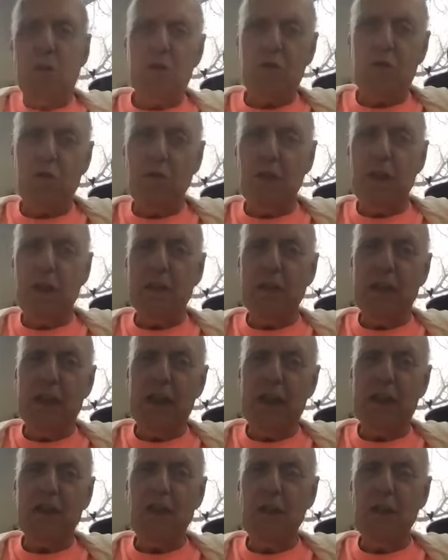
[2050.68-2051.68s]
mr larry
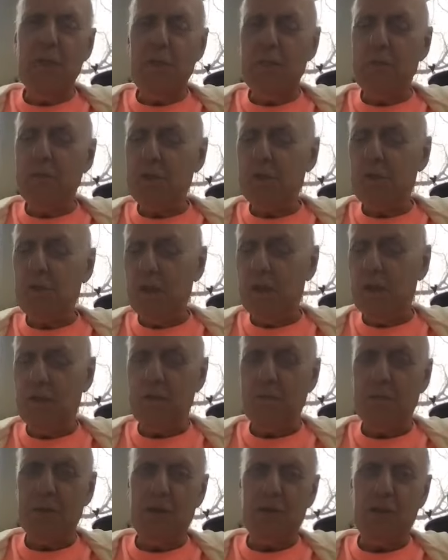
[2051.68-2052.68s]
he called me mr
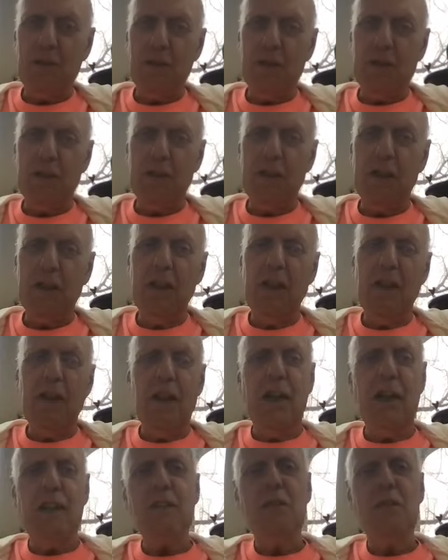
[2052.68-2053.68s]
larry mr larry
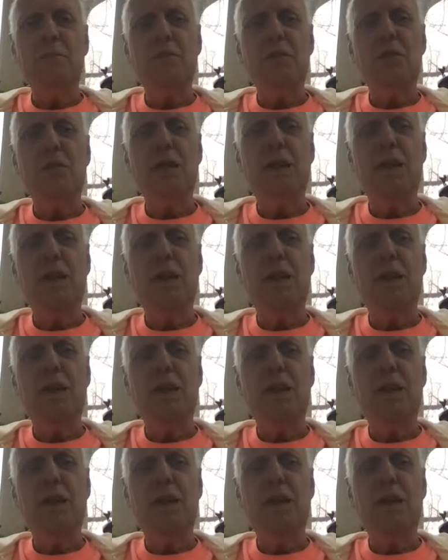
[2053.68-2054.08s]
how come you're